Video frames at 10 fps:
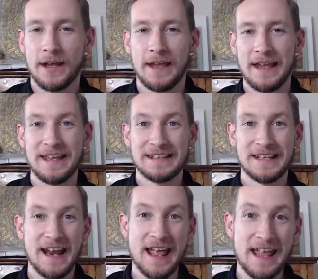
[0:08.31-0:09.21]
And
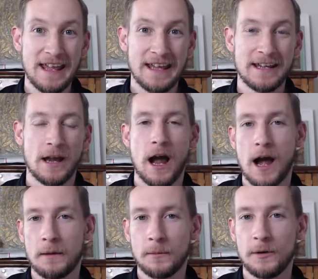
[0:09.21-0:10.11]
today
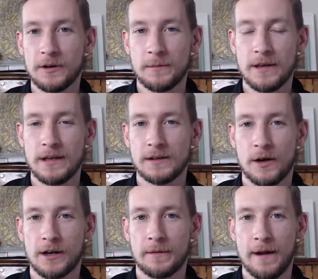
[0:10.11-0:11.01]
I'm going to be
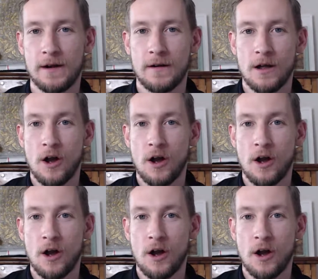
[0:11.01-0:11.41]
talking about,